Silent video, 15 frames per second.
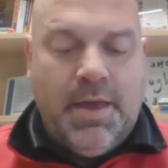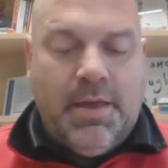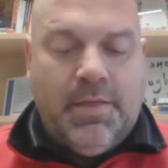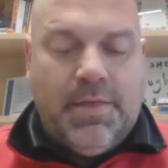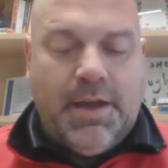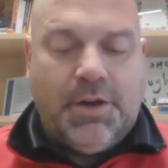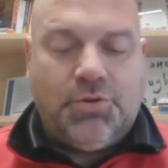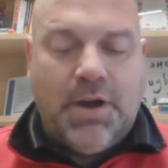
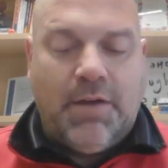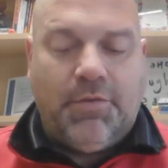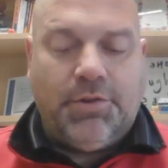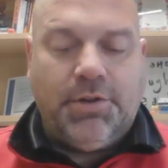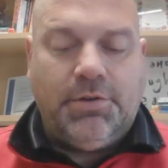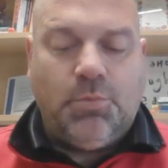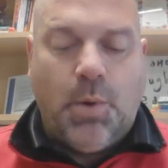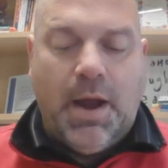They travel
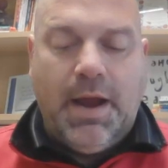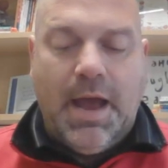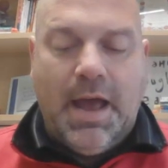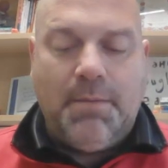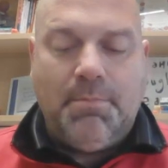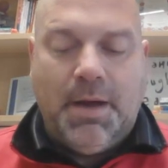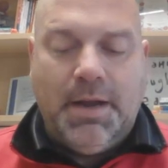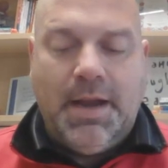to Dwight
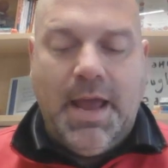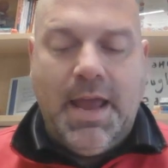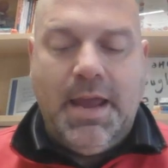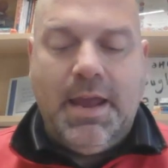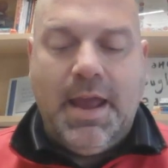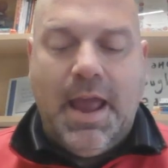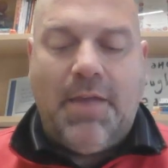on Monday,